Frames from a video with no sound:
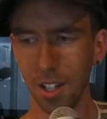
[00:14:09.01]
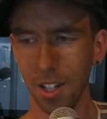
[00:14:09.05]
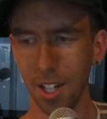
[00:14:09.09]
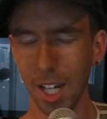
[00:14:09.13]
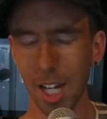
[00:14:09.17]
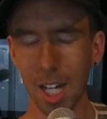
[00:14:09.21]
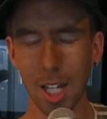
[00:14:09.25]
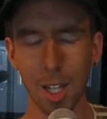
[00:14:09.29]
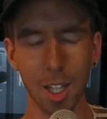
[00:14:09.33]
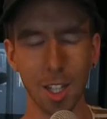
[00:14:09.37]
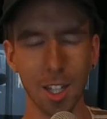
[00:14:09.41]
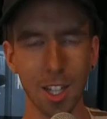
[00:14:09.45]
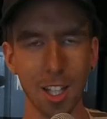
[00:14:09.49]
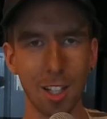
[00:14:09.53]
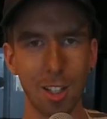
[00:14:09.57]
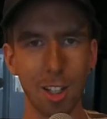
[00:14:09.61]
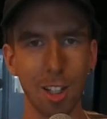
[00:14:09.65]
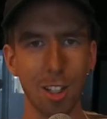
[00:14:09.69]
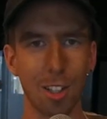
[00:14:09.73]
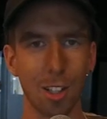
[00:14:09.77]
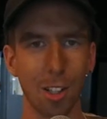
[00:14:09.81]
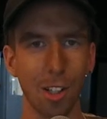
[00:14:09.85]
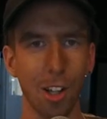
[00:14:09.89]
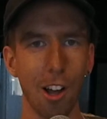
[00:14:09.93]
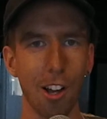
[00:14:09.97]
Either this
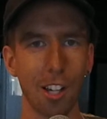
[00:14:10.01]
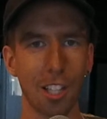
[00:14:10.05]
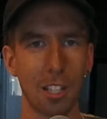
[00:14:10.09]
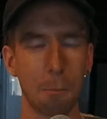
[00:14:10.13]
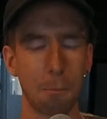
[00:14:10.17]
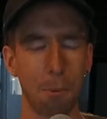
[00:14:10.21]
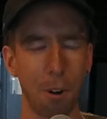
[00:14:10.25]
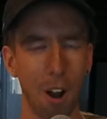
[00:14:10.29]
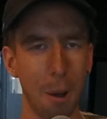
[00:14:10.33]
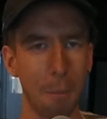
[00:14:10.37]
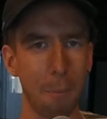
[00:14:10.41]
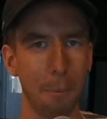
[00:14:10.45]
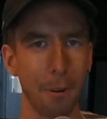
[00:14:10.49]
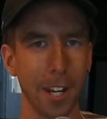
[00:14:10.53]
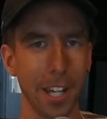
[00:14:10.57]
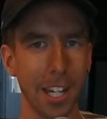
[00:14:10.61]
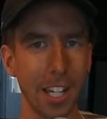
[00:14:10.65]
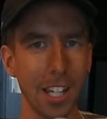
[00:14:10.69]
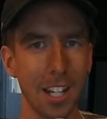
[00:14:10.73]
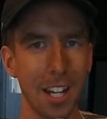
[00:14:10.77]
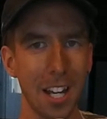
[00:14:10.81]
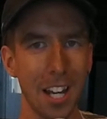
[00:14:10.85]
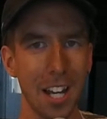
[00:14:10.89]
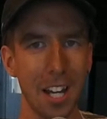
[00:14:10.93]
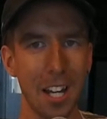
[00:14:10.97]
is lost
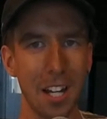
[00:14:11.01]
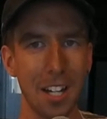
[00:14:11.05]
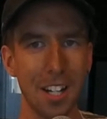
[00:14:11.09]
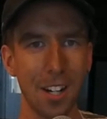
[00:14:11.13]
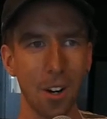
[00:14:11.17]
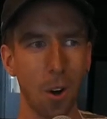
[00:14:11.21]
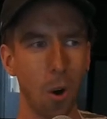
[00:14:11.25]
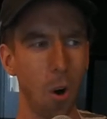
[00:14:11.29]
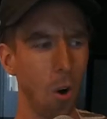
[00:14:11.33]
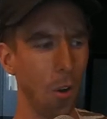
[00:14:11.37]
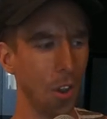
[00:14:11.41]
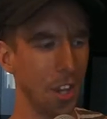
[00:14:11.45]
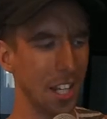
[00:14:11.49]
property or